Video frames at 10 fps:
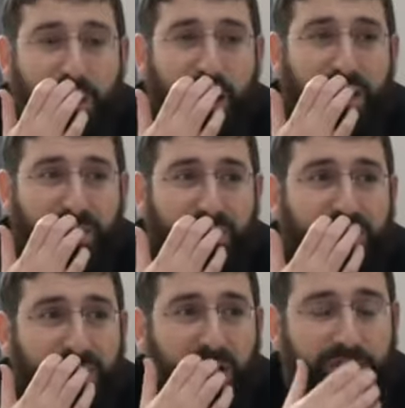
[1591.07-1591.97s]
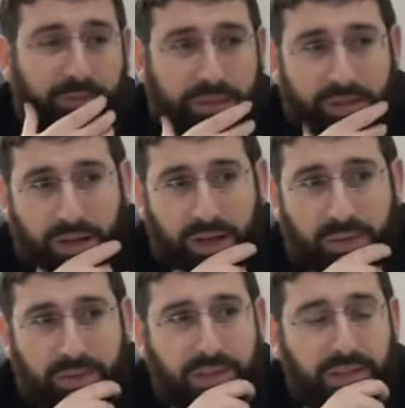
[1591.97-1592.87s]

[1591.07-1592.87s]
why you know, somebody, uh,